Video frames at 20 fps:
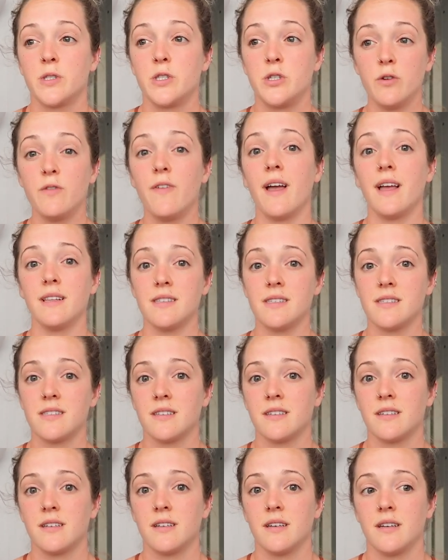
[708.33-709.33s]
two
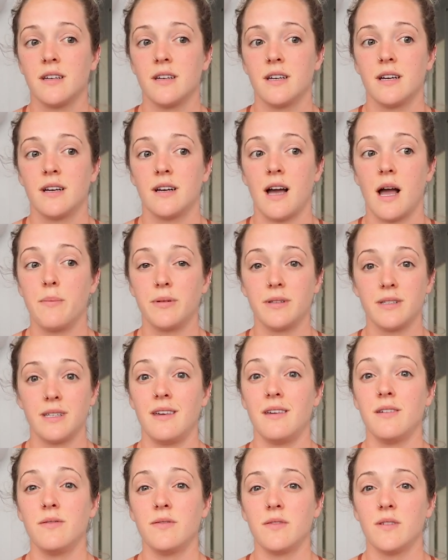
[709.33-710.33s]
vents, I
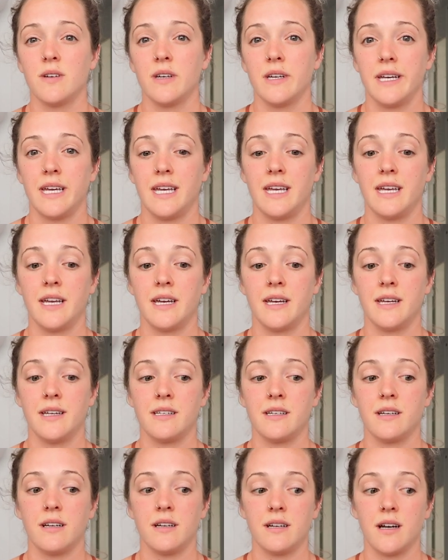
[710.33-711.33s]
believe,
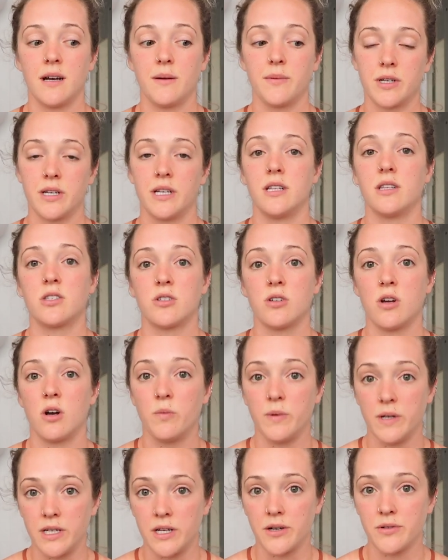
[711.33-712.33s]
and I'm gonna
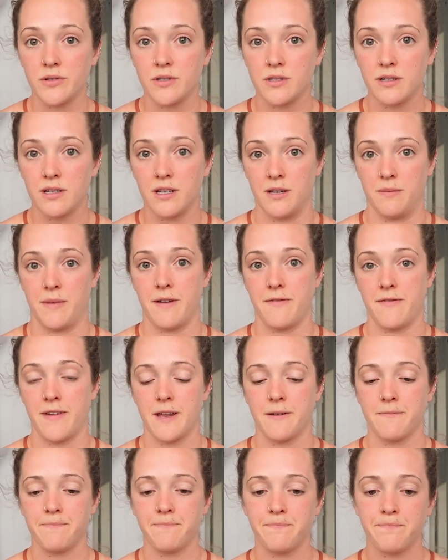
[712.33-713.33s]
install windows in my
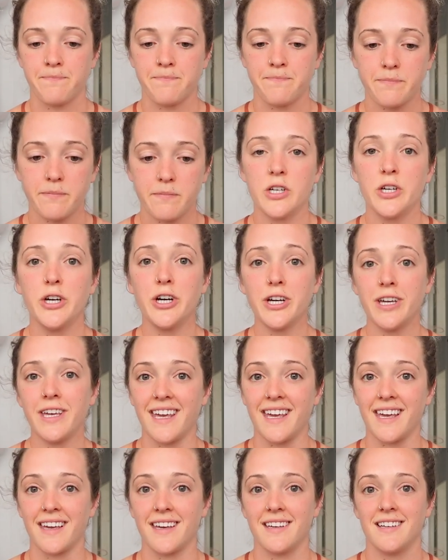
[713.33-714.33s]
van.
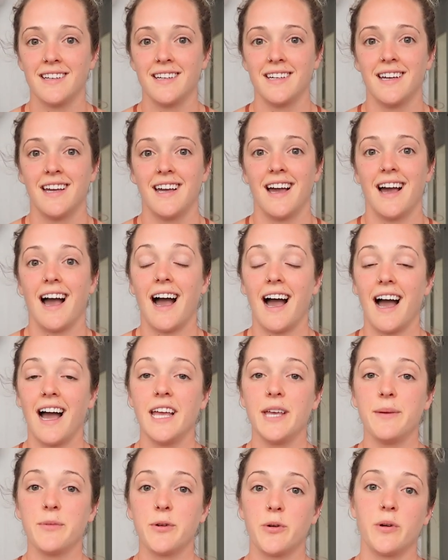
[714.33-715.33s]
Cooking.
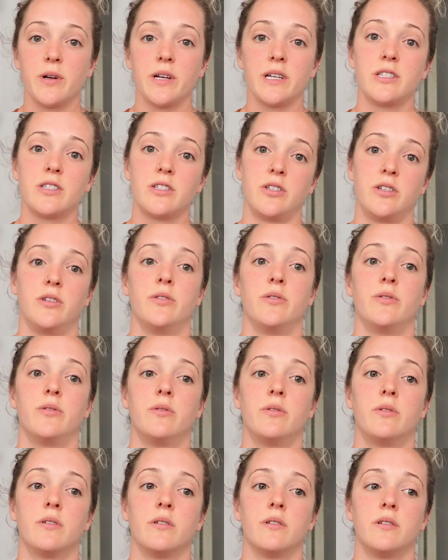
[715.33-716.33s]
I am going
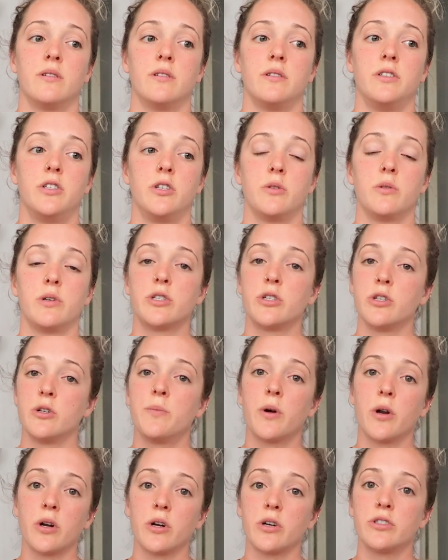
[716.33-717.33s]
to do a
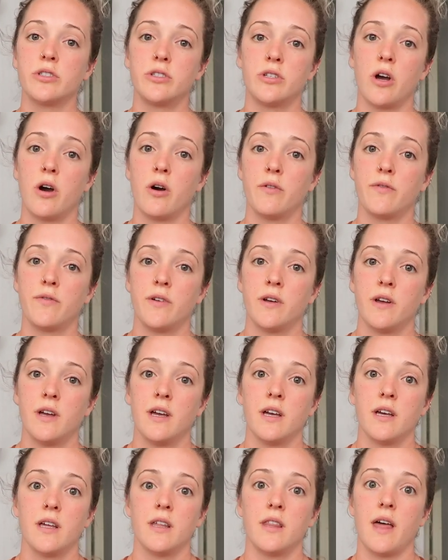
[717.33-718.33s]
2-burner stove
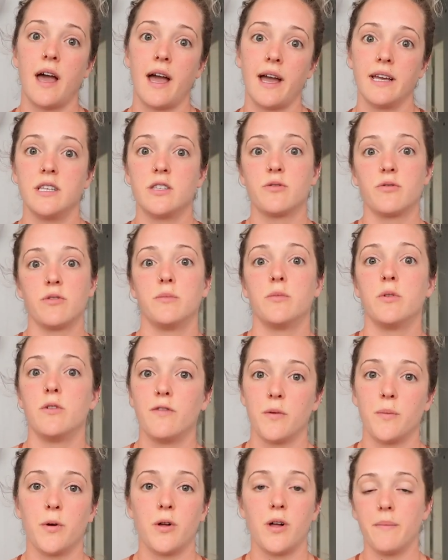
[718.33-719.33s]
that is
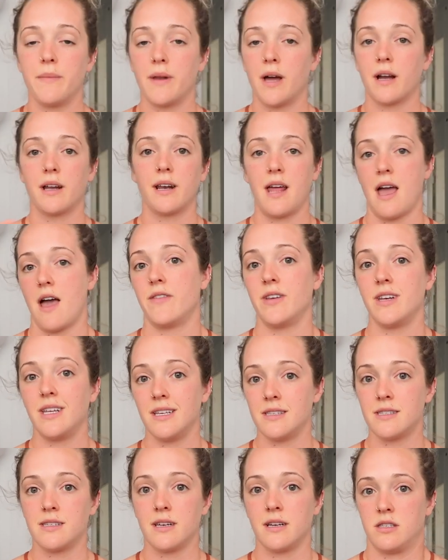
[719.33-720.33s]
removable. I'm not gonna have an
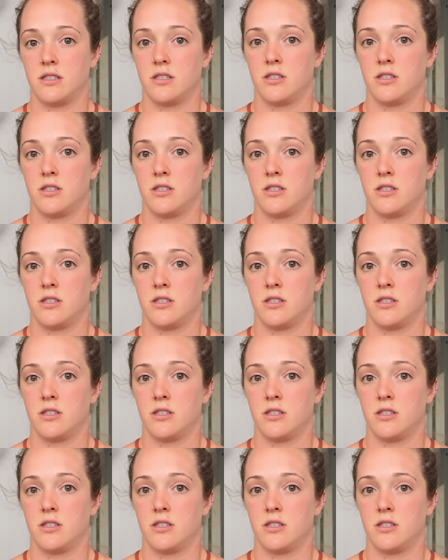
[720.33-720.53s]
inset